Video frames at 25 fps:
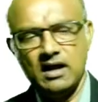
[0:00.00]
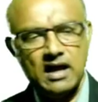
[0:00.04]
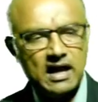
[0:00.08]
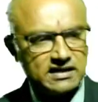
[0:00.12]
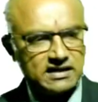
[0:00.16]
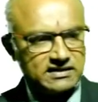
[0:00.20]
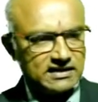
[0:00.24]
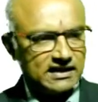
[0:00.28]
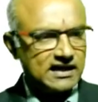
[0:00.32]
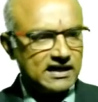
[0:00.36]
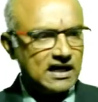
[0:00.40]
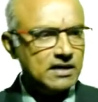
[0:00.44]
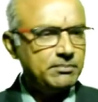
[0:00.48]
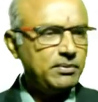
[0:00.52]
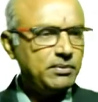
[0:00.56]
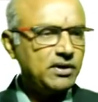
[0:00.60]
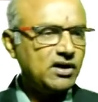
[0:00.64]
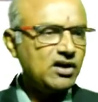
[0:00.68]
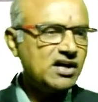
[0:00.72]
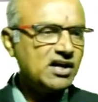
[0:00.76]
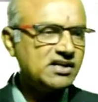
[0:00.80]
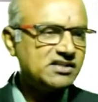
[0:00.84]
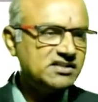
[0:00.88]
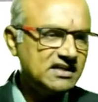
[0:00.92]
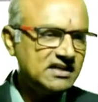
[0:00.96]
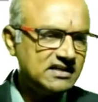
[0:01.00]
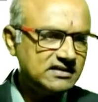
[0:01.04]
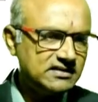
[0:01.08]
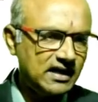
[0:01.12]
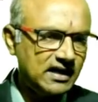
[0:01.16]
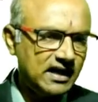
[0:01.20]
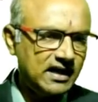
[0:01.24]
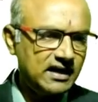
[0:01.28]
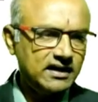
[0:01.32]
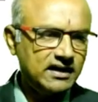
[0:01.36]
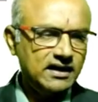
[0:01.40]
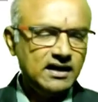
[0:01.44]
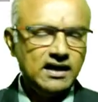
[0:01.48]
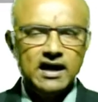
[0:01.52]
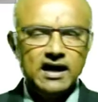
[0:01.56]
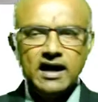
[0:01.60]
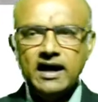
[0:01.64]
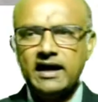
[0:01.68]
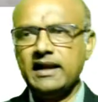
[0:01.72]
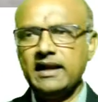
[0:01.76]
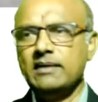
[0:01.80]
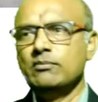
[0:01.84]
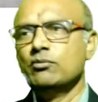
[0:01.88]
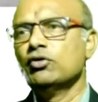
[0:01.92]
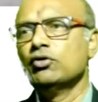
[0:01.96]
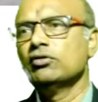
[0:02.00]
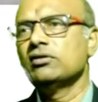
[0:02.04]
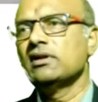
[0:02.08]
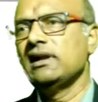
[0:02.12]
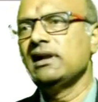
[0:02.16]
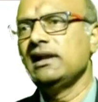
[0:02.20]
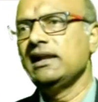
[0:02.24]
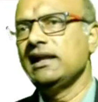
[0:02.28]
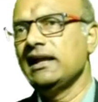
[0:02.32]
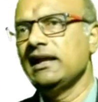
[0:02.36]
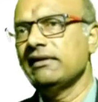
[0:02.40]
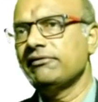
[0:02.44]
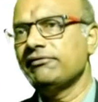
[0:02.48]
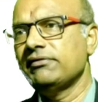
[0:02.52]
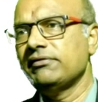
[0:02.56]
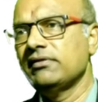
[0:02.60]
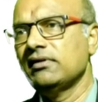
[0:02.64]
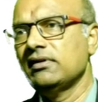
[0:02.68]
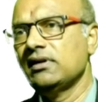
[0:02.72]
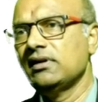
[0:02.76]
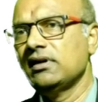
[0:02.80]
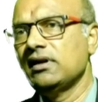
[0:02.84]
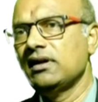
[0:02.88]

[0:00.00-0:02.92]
Second precaution is that remove the leaf